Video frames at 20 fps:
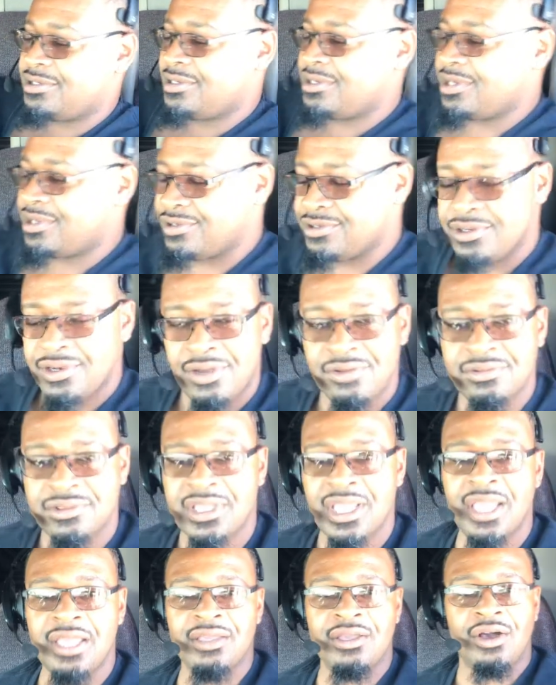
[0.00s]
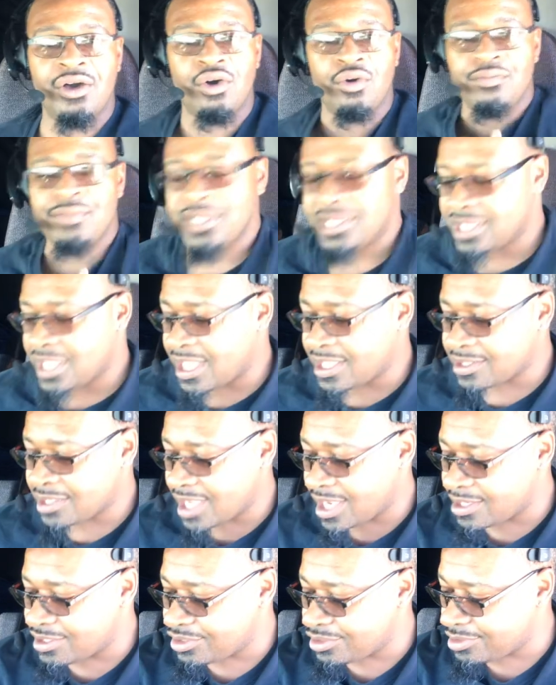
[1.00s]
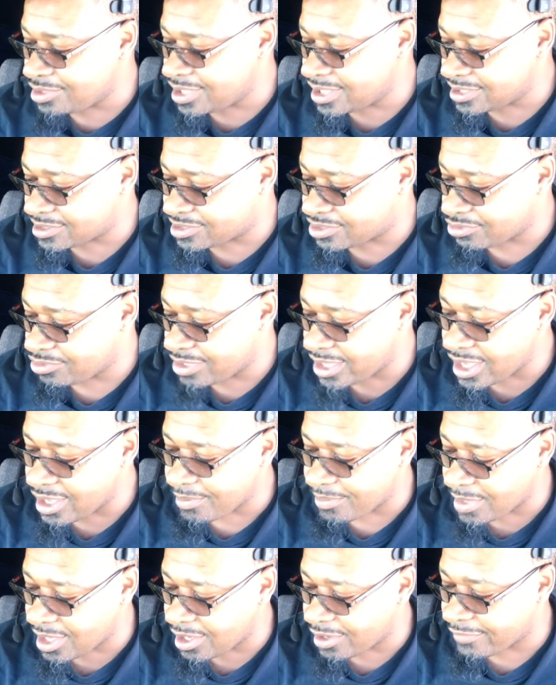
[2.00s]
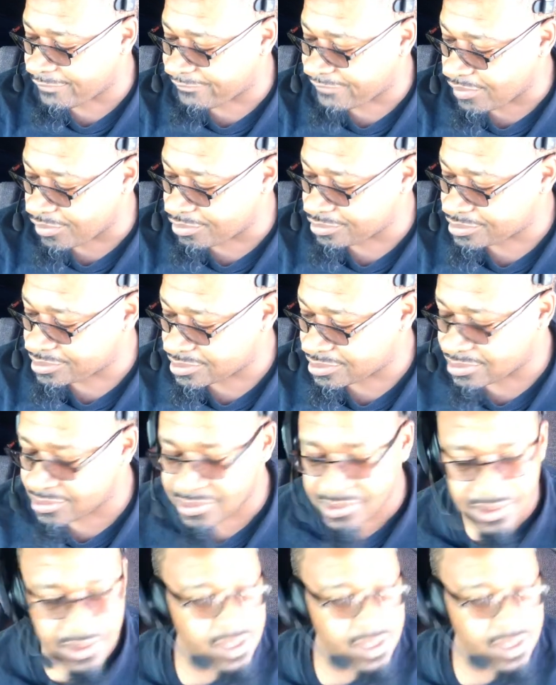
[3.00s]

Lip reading: You don't tell your whole business. I do this to help other folks,